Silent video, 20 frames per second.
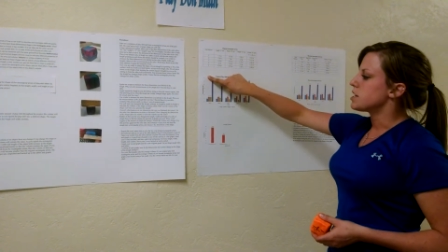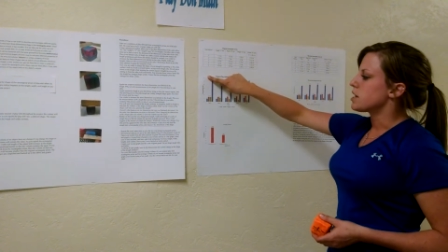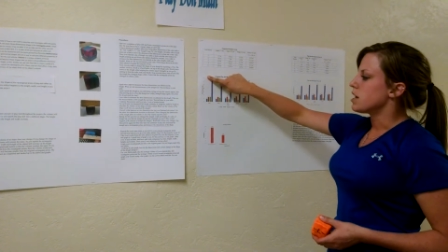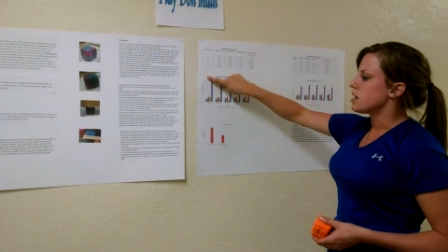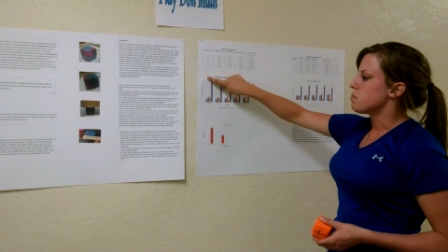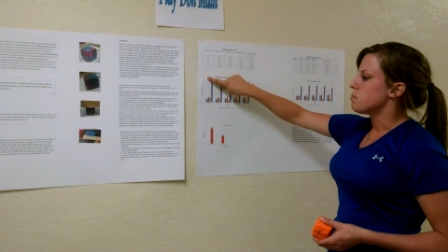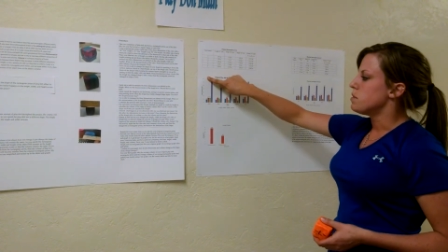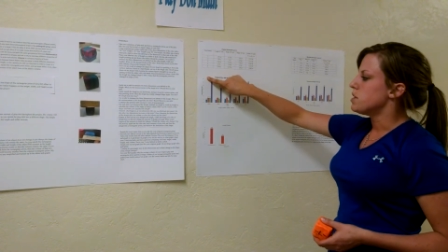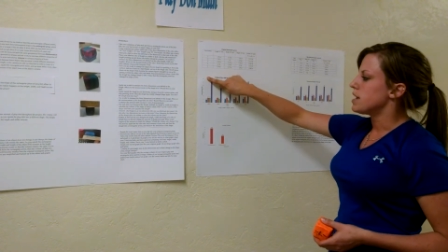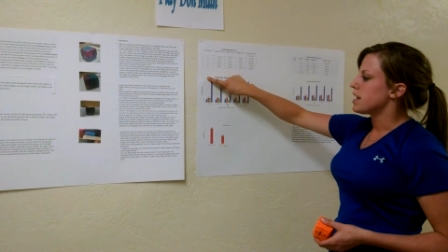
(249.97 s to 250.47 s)
you're
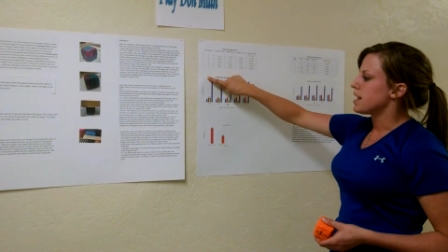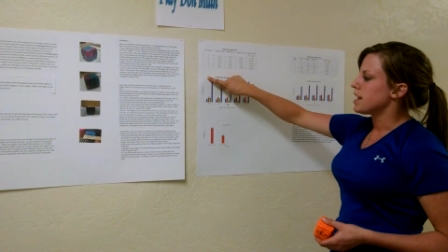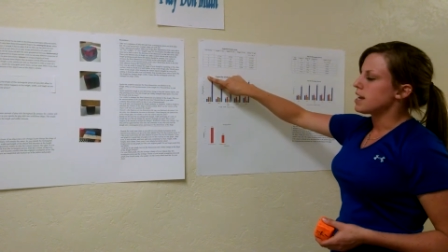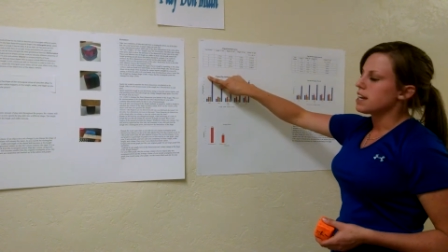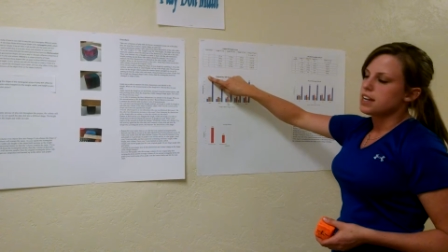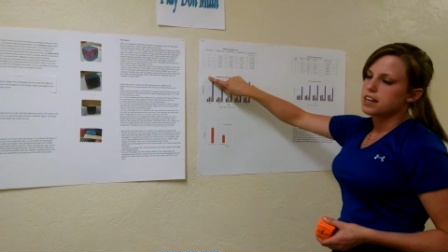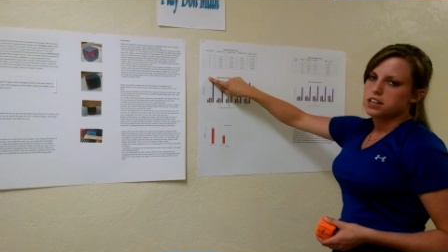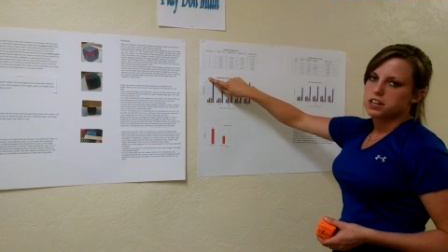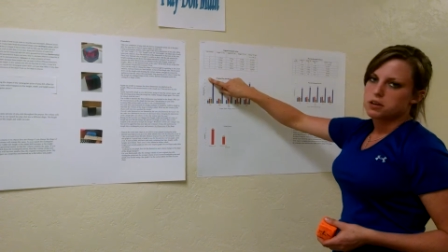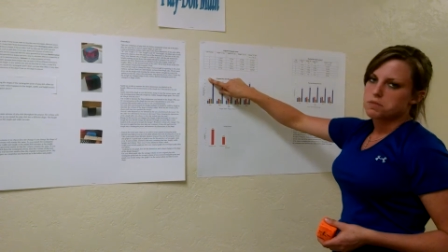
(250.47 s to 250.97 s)
going to put
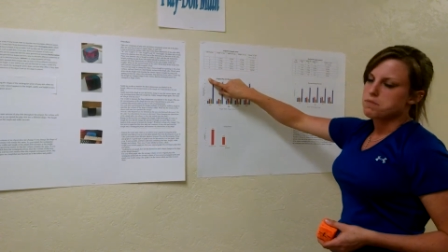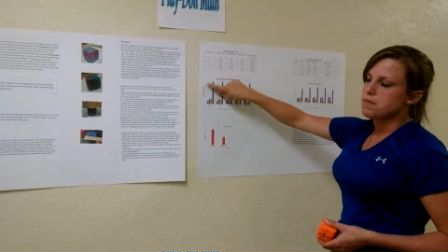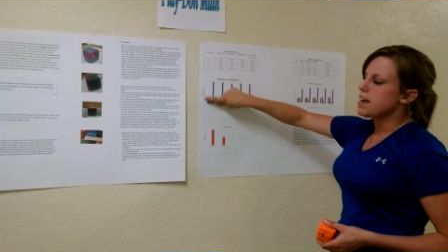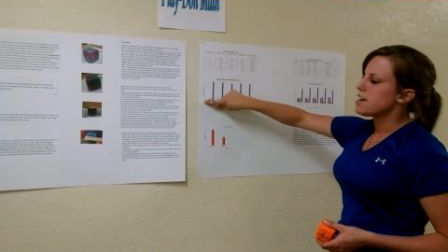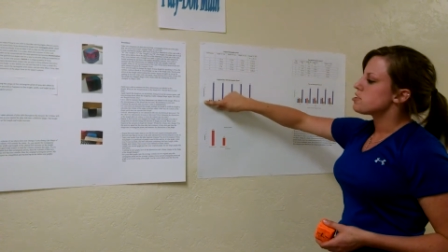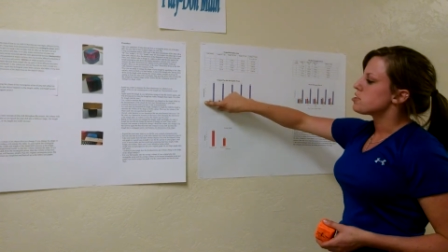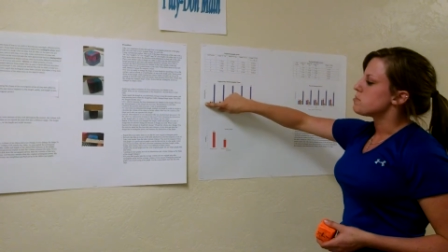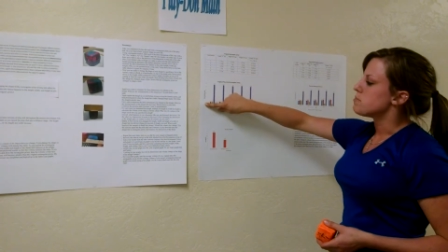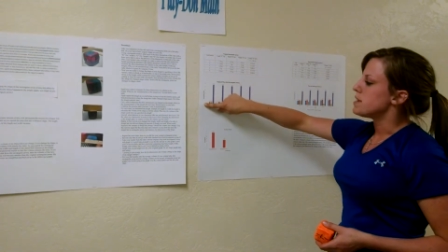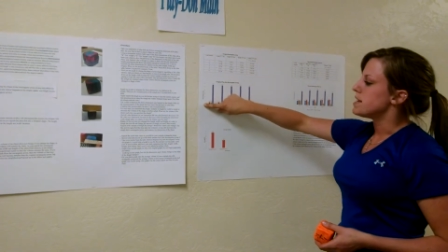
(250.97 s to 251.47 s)
your
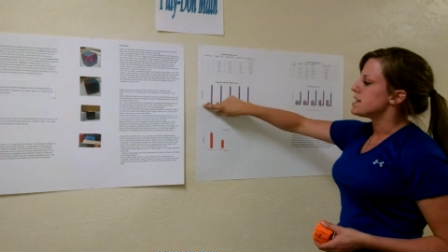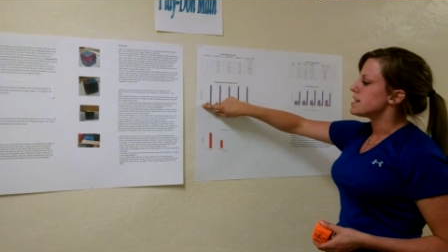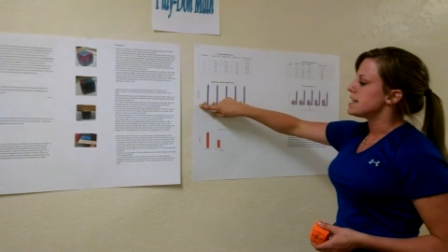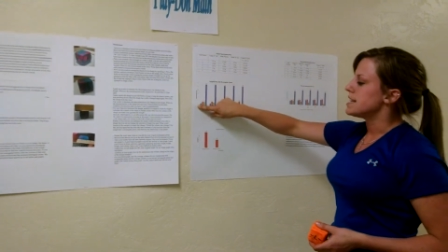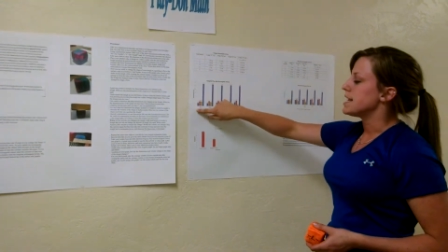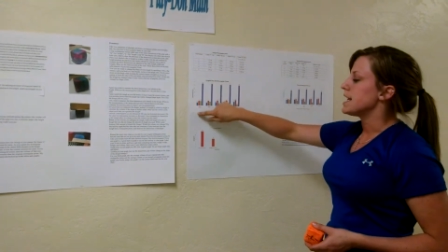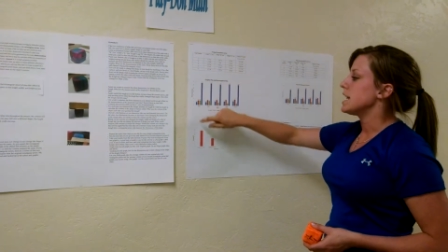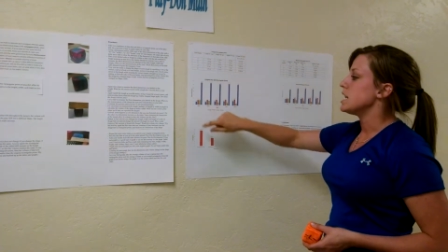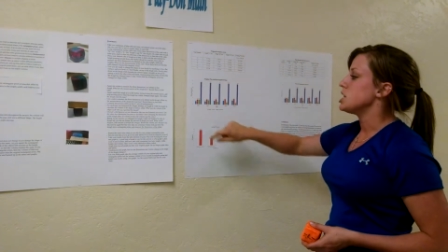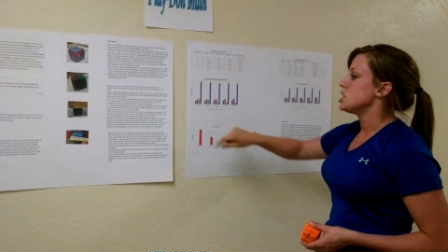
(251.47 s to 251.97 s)
measurements
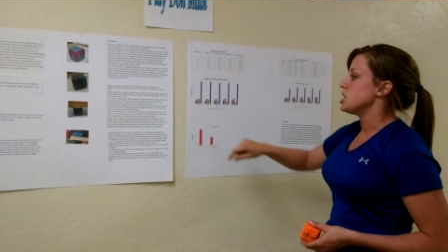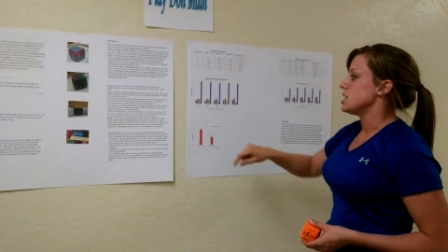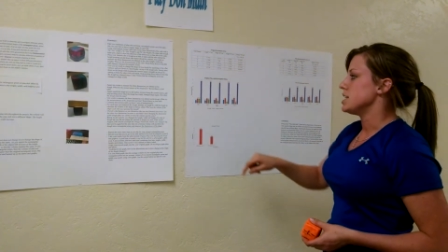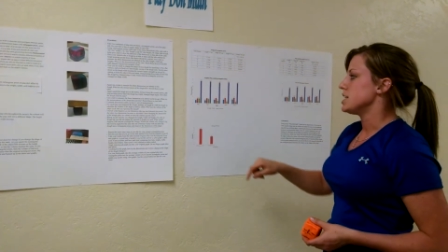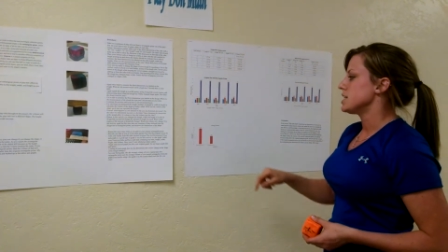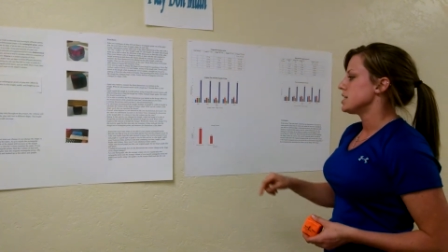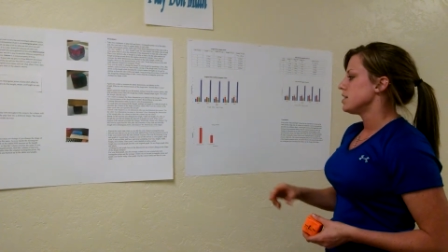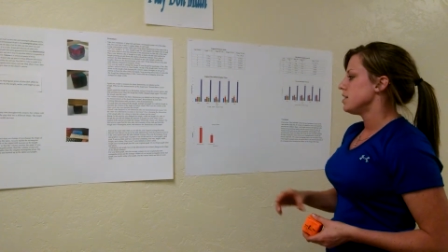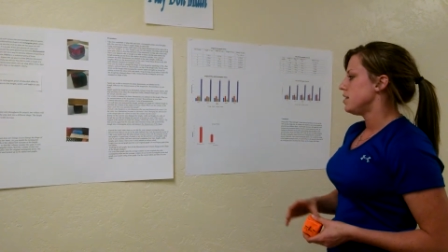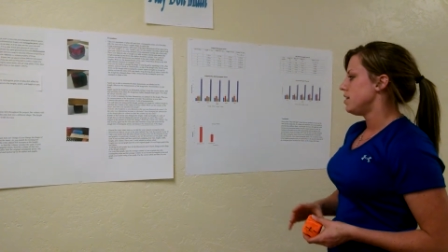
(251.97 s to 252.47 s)
in
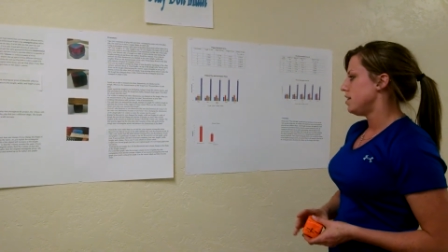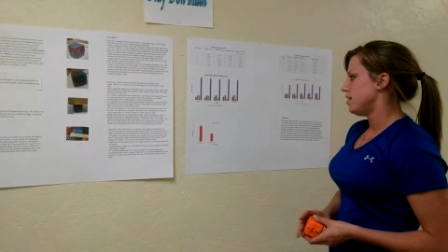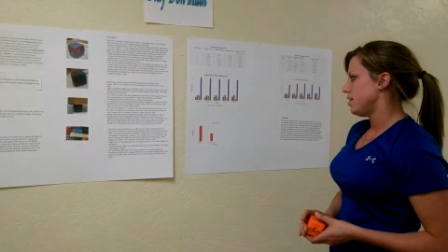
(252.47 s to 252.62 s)
inches.